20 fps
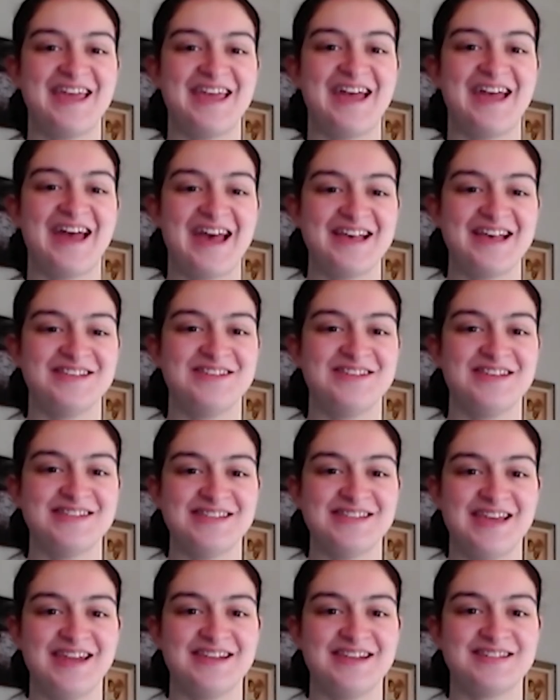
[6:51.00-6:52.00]
Yeah, as you
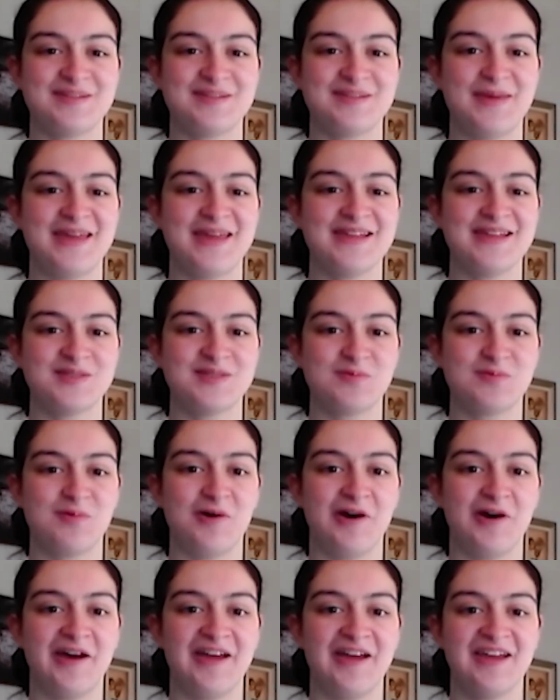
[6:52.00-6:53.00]
said, it yeah. depends
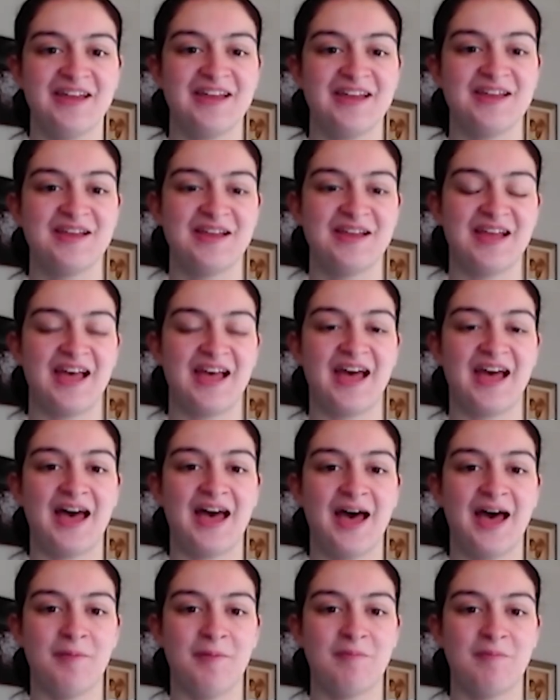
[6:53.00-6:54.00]
what
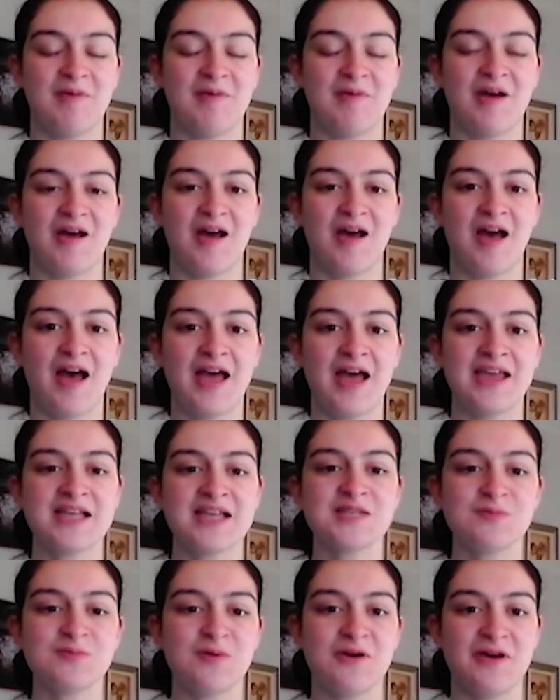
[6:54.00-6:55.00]
um I
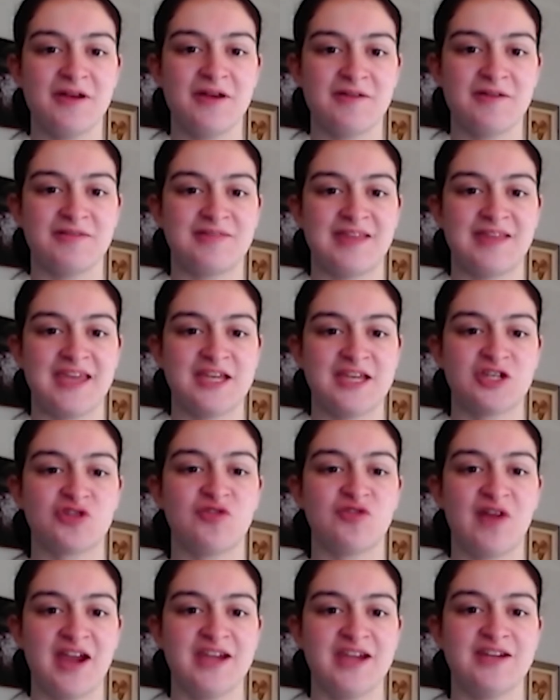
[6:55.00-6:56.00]
guess for the
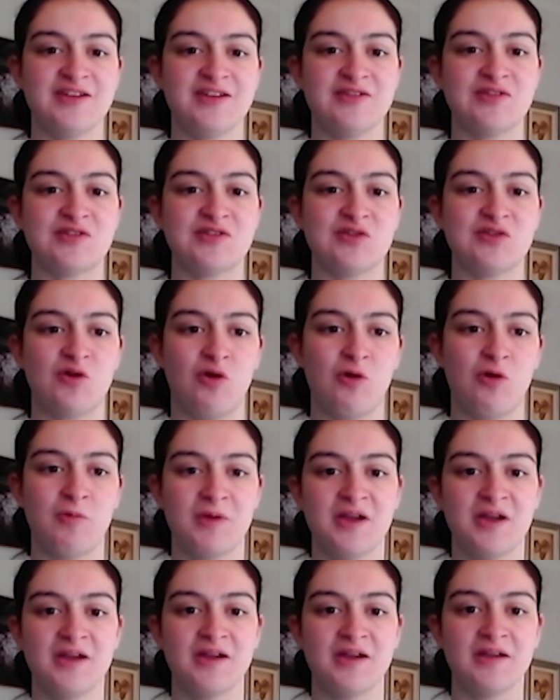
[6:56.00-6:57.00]
trainers or
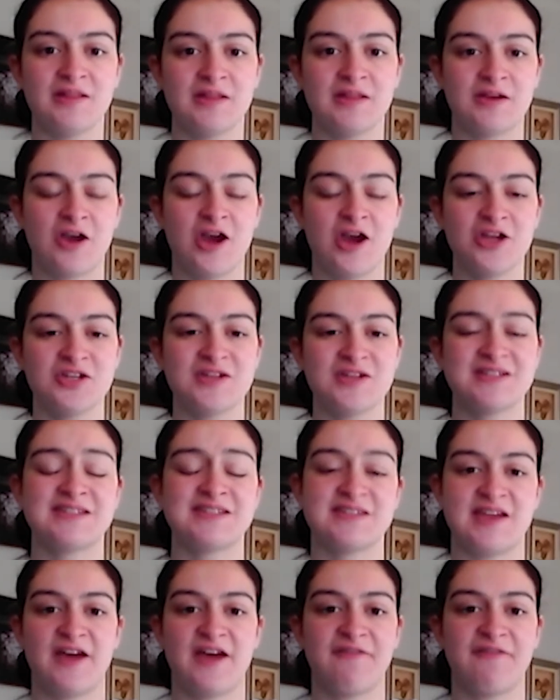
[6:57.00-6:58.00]
the coaching
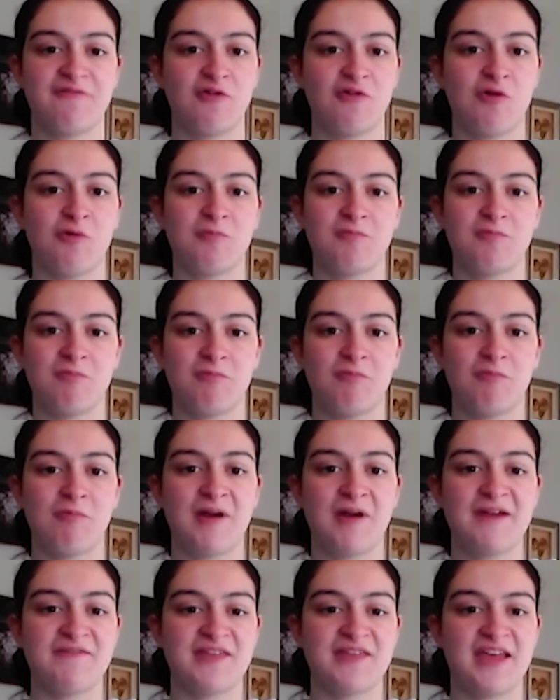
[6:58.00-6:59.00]
stuff or
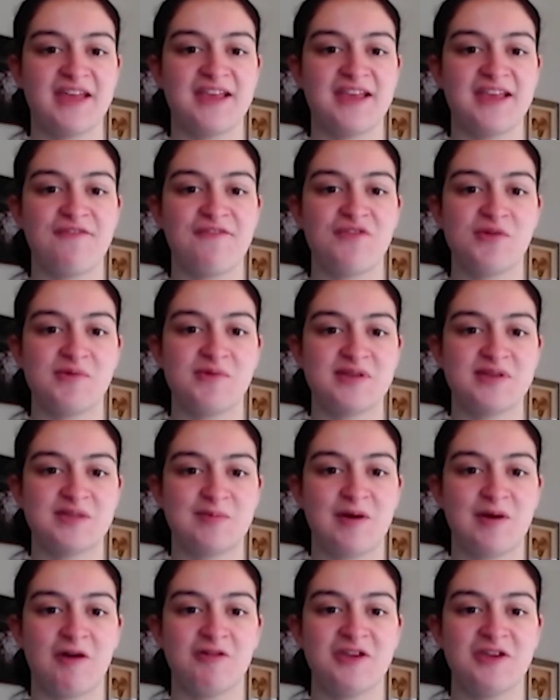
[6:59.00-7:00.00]
whatever they give you as
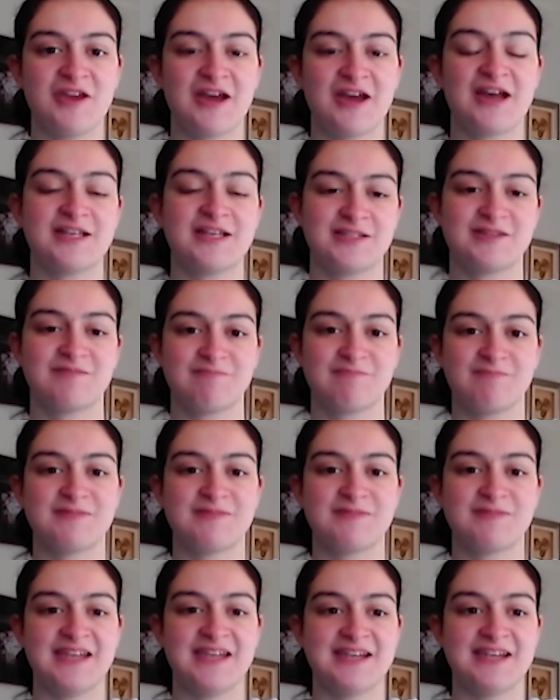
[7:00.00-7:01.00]
well, you guys
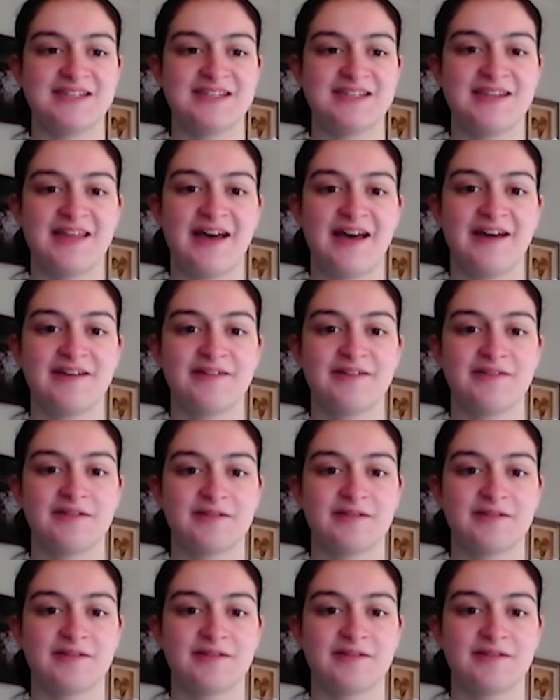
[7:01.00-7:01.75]
stick to that.